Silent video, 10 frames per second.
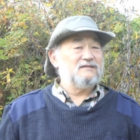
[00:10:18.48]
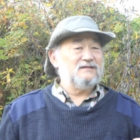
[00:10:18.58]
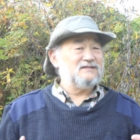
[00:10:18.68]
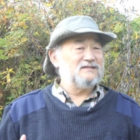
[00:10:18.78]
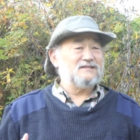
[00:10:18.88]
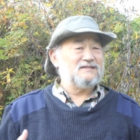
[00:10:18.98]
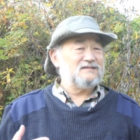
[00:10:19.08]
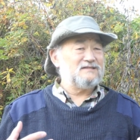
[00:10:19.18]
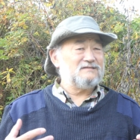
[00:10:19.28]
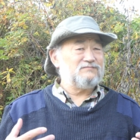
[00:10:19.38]
this
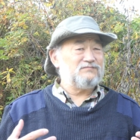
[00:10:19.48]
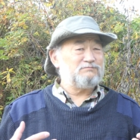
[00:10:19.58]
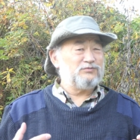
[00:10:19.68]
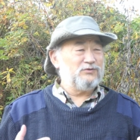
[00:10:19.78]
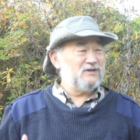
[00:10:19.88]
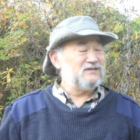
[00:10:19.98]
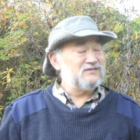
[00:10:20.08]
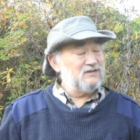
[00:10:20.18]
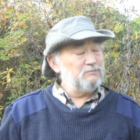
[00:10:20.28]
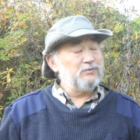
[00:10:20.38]
is pretty
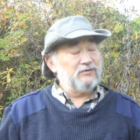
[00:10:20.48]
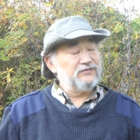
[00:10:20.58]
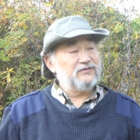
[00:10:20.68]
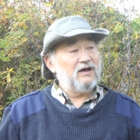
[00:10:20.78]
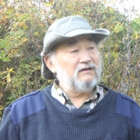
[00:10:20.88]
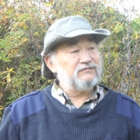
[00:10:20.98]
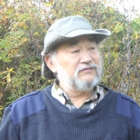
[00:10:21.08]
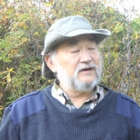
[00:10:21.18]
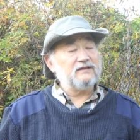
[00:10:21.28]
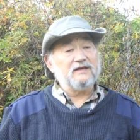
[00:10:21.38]
simple stuff,
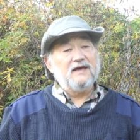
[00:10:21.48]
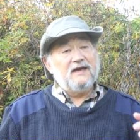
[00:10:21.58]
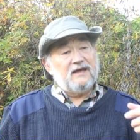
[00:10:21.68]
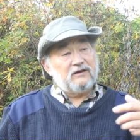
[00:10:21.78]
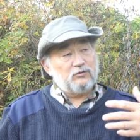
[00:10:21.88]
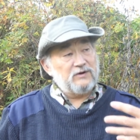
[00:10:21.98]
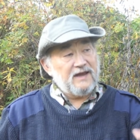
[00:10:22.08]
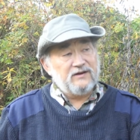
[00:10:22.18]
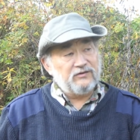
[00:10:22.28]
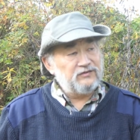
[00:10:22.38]
finally.
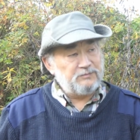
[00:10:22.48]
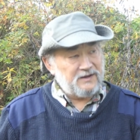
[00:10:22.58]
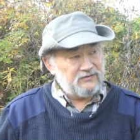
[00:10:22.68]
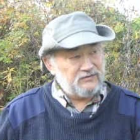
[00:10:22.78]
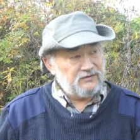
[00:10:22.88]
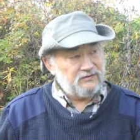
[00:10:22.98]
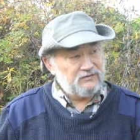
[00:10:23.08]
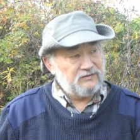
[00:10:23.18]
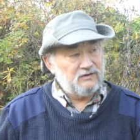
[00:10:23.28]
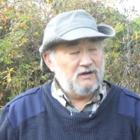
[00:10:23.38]
Creator
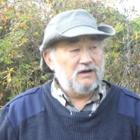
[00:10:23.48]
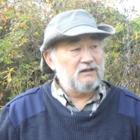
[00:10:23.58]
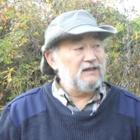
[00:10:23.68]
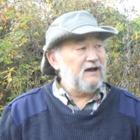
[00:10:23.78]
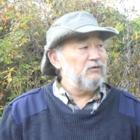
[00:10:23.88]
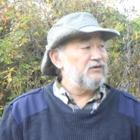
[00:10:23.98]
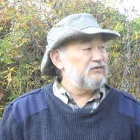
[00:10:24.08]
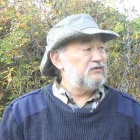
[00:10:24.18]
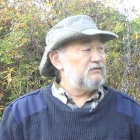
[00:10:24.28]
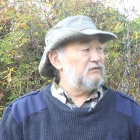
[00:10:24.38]
spaces allow
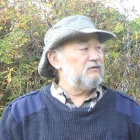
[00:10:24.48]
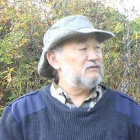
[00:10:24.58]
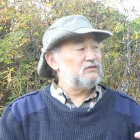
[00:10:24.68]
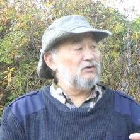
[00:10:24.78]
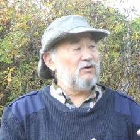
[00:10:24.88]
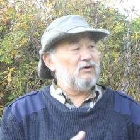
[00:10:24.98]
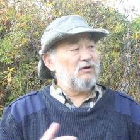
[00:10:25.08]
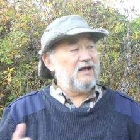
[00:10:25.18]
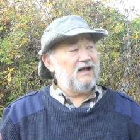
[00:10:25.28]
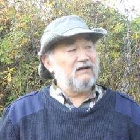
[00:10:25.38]
us to
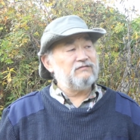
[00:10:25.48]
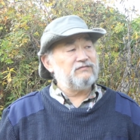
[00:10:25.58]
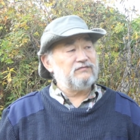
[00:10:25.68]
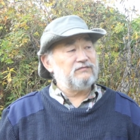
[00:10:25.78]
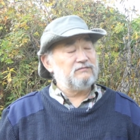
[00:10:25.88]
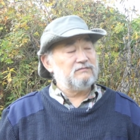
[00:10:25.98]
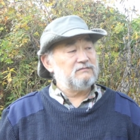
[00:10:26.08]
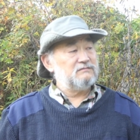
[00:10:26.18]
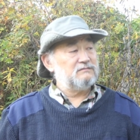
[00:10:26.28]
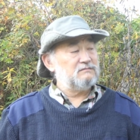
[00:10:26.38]
have
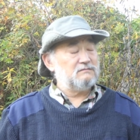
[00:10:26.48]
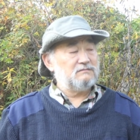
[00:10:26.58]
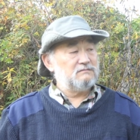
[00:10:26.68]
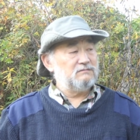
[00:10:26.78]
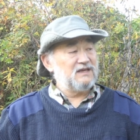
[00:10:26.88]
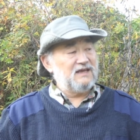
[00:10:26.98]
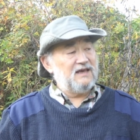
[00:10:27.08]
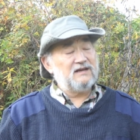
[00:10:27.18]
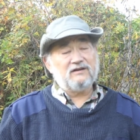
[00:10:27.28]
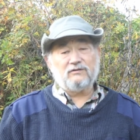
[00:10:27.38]

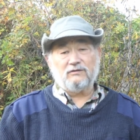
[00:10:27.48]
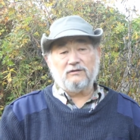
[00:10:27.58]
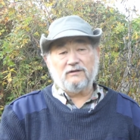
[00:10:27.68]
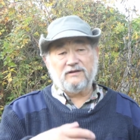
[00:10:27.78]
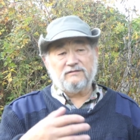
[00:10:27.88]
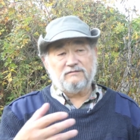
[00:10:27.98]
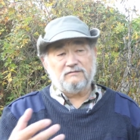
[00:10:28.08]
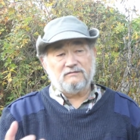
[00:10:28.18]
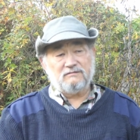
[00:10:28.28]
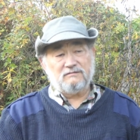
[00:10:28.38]
mechanical
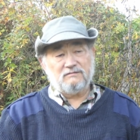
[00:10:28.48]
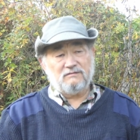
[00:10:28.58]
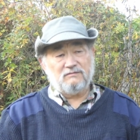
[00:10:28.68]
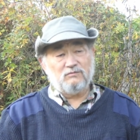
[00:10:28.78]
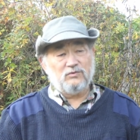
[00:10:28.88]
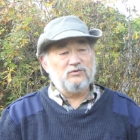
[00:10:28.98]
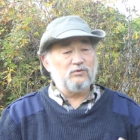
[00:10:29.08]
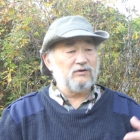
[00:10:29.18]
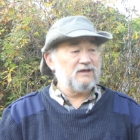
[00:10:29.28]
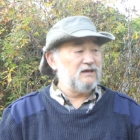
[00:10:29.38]
and
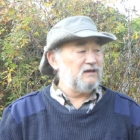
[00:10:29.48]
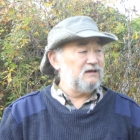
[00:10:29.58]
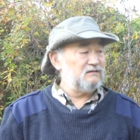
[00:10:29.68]
woodworking